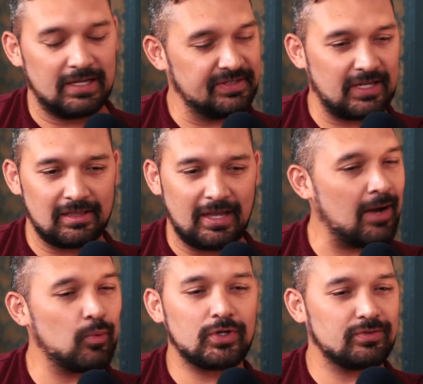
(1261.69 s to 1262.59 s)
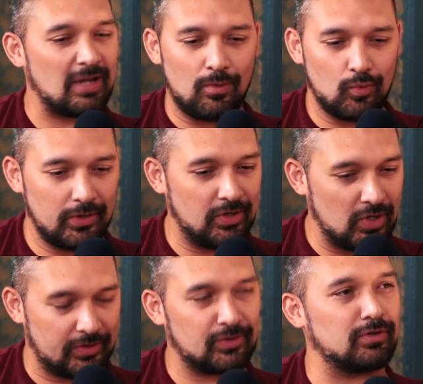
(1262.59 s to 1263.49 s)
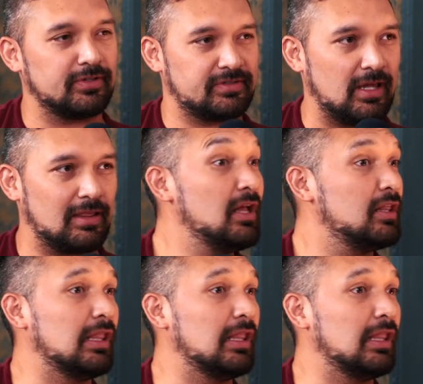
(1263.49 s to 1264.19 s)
Exactly, I wouldn't, I would not trust that.